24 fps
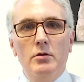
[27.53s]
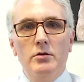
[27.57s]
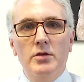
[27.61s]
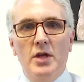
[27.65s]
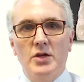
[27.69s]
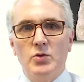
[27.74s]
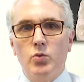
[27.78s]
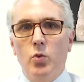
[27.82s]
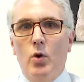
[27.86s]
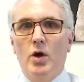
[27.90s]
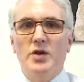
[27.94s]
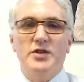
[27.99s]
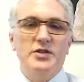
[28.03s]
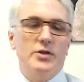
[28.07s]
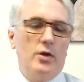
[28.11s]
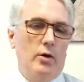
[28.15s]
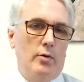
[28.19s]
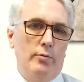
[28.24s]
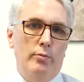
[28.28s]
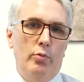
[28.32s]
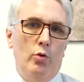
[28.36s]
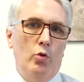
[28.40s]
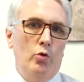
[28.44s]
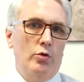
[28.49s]
That's why it's so
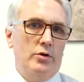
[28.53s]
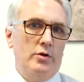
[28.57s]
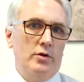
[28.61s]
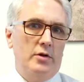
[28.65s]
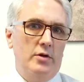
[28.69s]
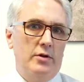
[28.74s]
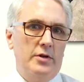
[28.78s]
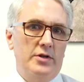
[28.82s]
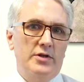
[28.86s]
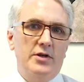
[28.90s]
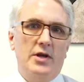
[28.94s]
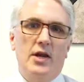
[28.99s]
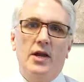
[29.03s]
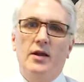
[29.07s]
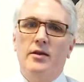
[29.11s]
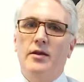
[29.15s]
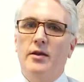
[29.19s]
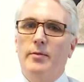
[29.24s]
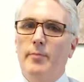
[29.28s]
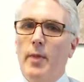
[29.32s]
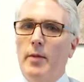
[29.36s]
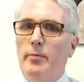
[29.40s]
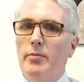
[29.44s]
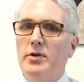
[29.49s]
important that
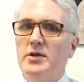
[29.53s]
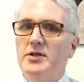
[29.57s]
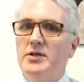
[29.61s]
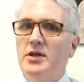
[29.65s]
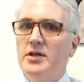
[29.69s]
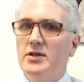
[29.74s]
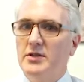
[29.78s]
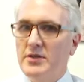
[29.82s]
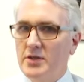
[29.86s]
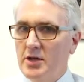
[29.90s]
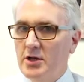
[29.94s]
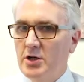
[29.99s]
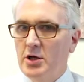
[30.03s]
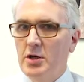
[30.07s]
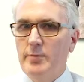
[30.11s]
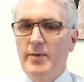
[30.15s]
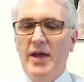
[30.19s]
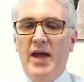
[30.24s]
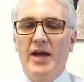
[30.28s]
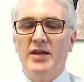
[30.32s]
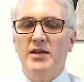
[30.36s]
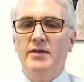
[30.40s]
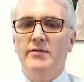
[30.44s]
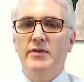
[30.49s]
Together members continue to
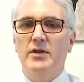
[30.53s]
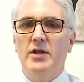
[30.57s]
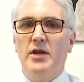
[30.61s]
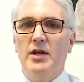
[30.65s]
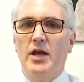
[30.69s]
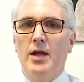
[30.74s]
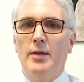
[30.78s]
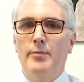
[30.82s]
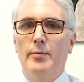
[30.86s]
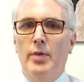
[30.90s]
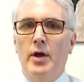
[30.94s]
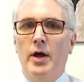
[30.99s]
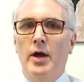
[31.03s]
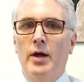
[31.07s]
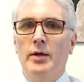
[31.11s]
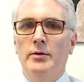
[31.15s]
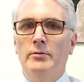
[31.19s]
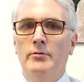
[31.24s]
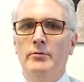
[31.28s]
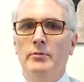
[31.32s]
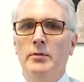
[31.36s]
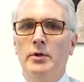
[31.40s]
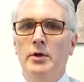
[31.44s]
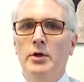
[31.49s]
be active in the campaign,
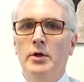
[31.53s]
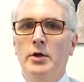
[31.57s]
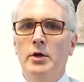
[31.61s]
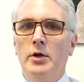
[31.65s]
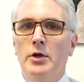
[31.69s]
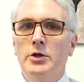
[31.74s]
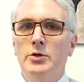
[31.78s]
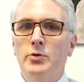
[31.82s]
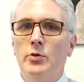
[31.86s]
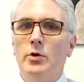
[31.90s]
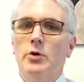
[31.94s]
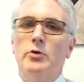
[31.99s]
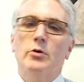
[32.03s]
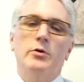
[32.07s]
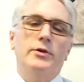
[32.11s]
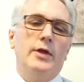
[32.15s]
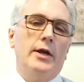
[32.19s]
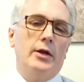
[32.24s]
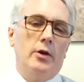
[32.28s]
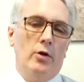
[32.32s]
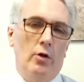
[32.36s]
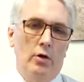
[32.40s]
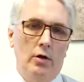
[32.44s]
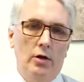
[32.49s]
to recruit
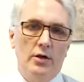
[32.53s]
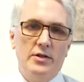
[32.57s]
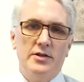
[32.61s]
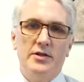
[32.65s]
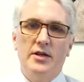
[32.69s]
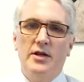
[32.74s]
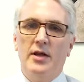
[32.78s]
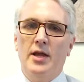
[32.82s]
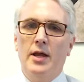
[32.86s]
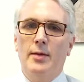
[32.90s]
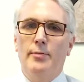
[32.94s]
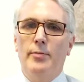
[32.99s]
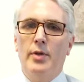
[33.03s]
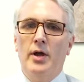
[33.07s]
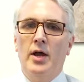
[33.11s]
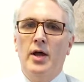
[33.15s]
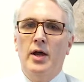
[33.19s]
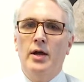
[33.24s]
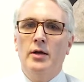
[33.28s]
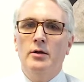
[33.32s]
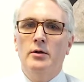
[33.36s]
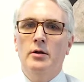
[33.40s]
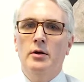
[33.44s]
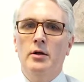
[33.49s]
their colleagues to the
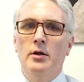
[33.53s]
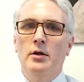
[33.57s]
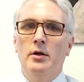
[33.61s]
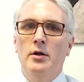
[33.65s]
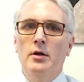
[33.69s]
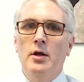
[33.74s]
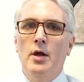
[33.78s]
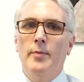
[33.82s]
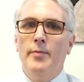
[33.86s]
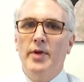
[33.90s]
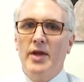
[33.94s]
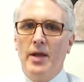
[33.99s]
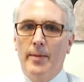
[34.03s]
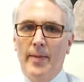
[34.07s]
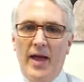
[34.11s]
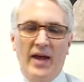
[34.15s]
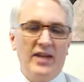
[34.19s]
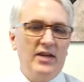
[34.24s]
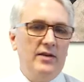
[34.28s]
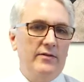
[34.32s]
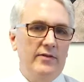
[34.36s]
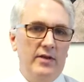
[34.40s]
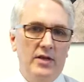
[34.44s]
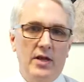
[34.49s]
campaign, and become
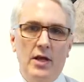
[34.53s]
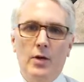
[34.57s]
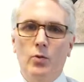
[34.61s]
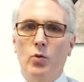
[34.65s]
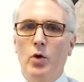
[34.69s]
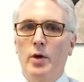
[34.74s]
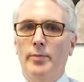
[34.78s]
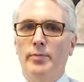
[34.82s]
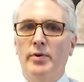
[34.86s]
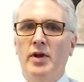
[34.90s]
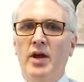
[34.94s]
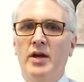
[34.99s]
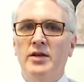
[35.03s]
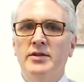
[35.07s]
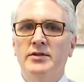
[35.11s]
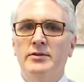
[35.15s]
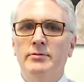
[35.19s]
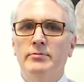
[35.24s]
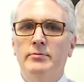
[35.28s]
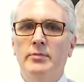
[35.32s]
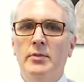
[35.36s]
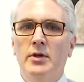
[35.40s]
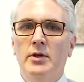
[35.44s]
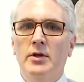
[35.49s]
active in their
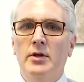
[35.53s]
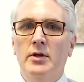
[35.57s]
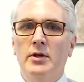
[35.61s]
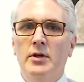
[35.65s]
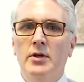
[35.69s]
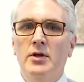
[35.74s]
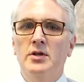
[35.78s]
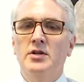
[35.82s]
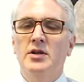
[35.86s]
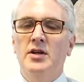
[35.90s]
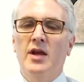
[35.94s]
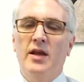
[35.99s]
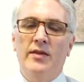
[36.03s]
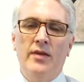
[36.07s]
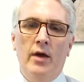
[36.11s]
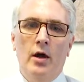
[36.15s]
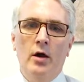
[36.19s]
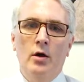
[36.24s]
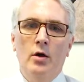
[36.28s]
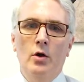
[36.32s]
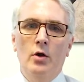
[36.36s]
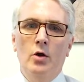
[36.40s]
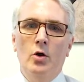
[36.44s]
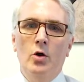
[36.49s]
workplace.
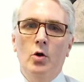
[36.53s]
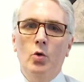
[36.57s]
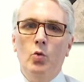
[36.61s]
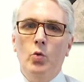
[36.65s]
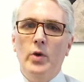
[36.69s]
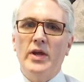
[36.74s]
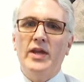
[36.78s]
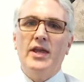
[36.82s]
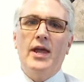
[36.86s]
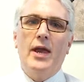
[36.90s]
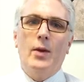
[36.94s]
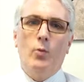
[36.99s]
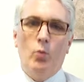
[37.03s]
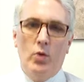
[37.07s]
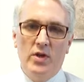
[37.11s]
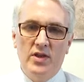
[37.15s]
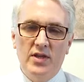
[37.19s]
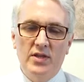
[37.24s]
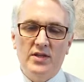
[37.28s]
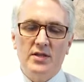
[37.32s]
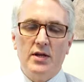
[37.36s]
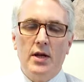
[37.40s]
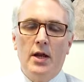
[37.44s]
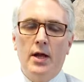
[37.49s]
Together, we can win
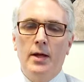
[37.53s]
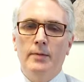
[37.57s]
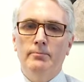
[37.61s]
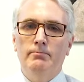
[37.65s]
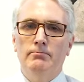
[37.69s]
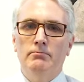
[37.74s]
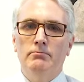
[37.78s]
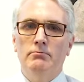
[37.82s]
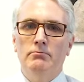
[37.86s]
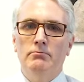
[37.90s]
this claim.